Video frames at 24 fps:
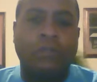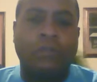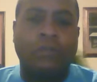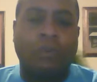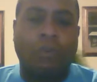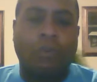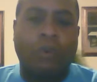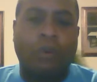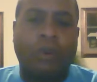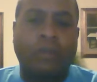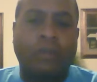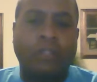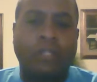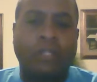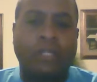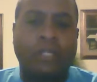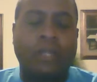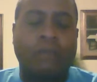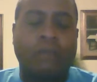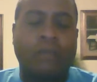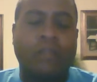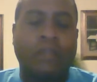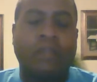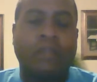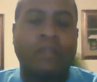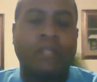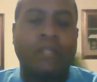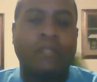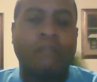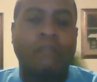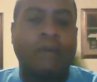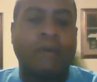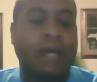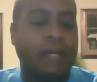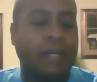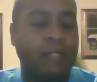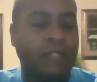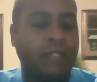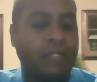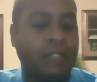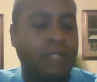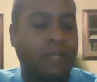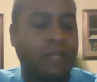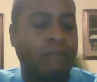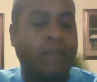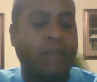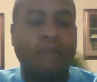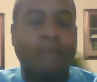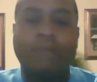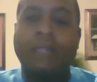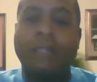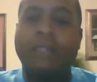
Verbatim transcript: to work to get rid of these mice, and it might be